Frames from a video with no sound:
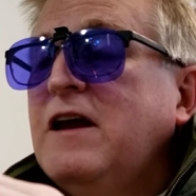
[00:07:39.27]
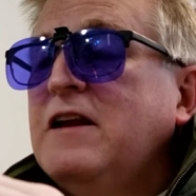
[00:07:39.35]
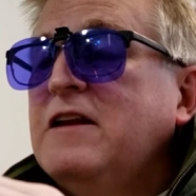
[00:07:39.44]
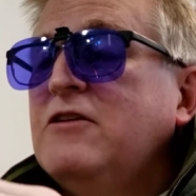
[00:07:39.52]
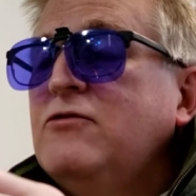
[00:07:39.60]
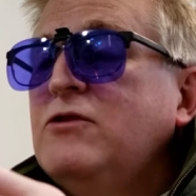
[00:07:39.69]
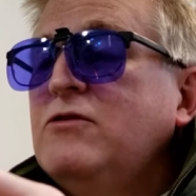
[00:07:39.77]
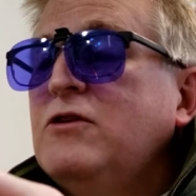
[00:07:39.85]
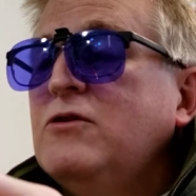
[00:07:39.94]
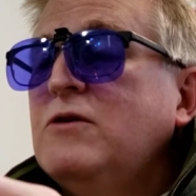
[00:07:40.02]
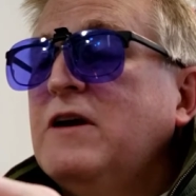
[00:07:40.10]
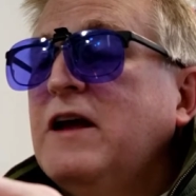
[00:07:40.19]
And if you
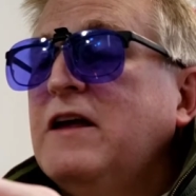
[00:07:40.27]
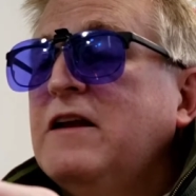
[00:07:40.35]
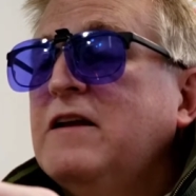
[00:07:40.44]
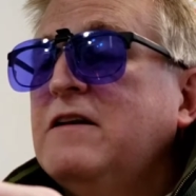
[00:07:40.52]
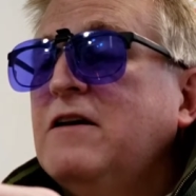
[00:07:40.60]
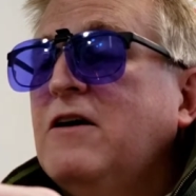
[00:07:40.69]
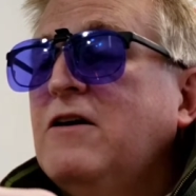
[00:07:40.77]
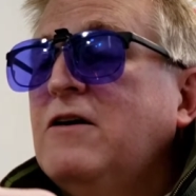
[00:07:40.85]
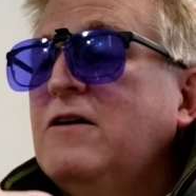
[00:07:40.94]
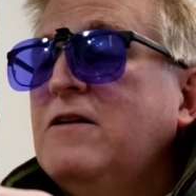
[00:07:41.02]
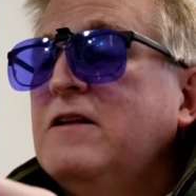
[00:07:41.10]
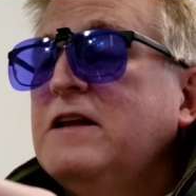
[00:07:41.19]
don't get it
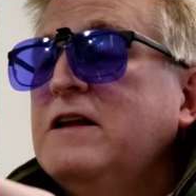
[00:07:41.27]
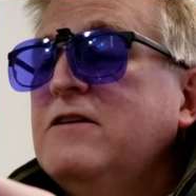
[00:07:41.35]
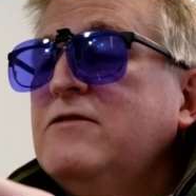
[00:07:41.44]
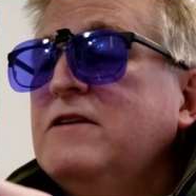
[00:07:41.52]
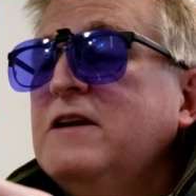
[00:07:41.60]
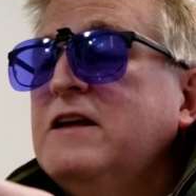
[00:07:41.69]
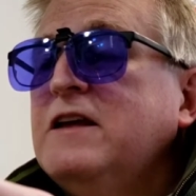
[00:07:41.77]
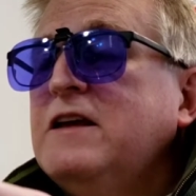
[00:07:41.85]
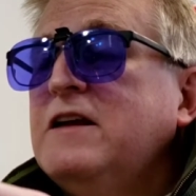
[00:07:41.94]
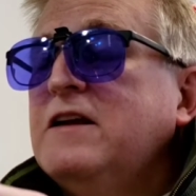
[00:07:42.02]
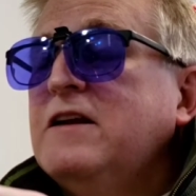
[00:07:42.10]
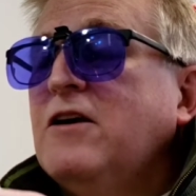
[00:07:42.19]
all evenly
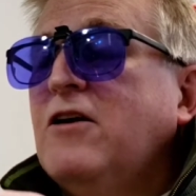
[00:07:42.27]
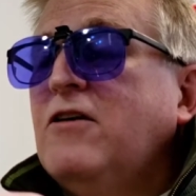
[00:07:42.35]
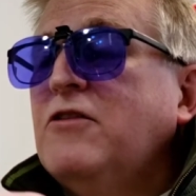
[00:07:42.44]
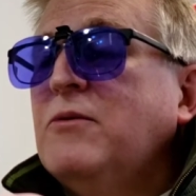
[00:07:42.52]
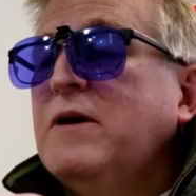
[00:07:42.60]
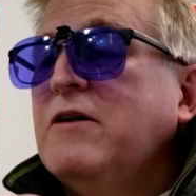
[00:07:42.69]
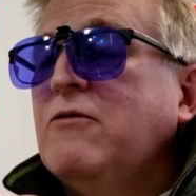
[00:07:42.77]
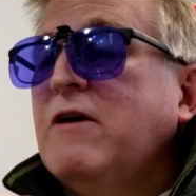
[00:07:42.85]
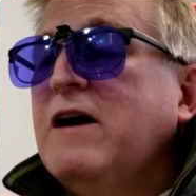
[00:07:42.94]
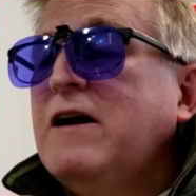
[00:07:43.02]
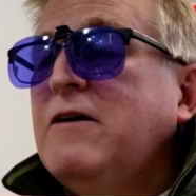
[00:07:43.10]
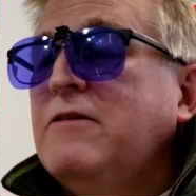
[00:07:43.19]
heated all the way
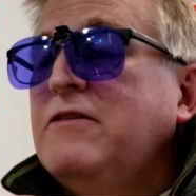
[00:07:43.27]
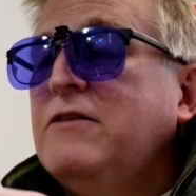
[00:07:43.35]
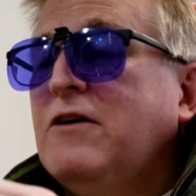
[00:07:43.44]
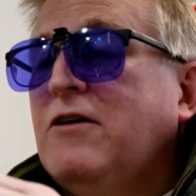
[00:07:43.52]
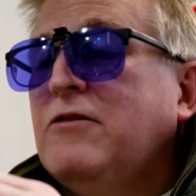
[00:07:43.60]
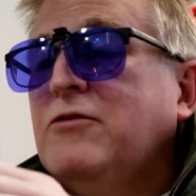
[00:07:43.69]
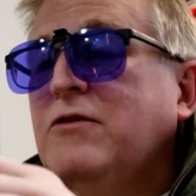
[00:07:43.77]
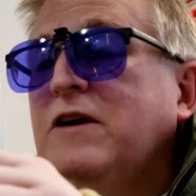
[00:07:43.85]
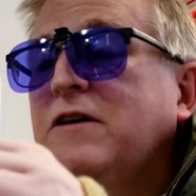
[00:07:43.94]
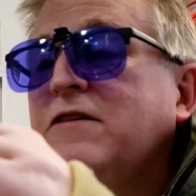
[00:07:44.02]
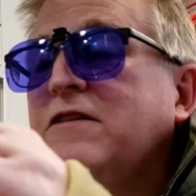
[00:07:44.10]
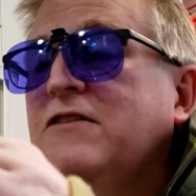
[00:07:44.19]
around, all
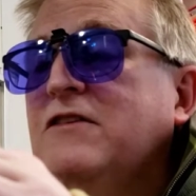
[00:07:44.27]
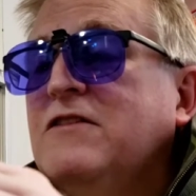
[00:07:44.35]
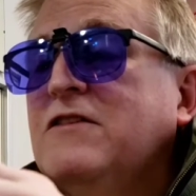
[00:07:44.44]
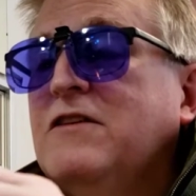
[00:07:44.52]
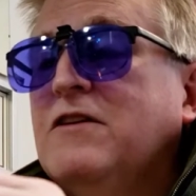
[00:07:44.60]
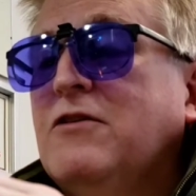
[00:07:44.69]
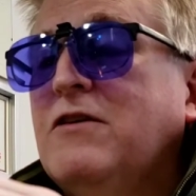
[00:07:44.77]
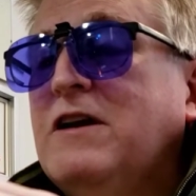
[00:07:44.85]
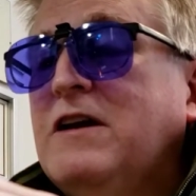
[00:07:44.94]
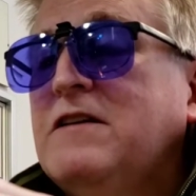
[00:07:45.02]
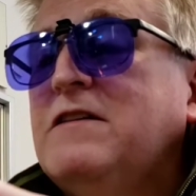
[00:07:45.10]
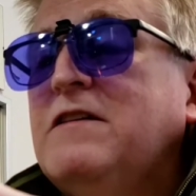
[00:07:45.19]
360
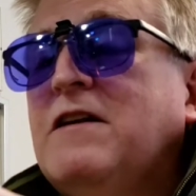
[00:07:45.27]
degrees,